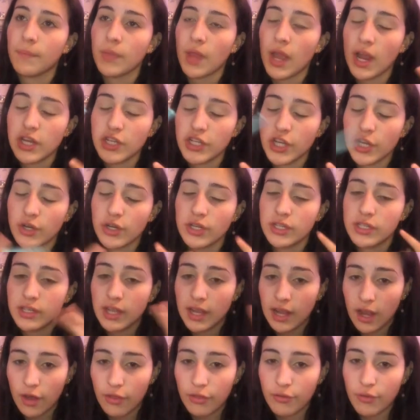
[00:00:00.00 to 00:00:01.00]
eyeshadow to
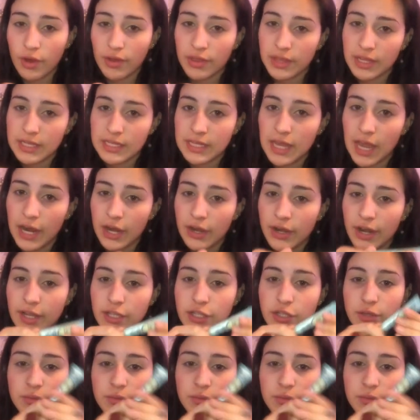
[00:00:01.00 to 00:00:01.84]
stay on throughout the entire day.